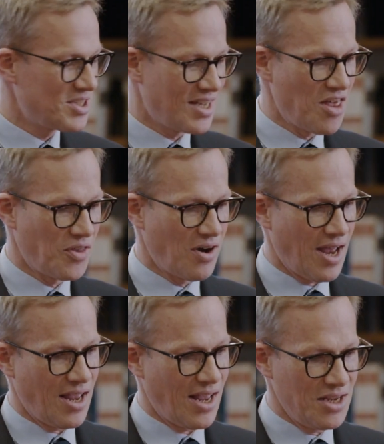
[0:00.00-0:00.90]
together at
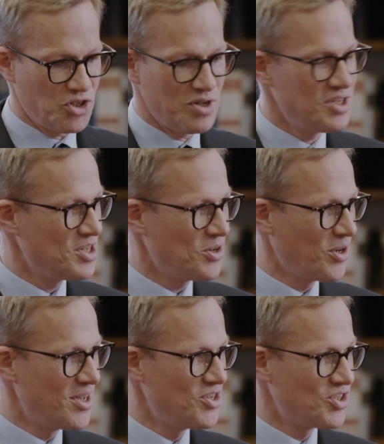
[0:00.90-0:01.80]
Trinity
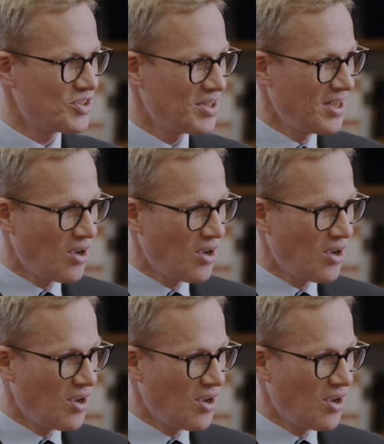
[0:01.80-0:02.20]
College,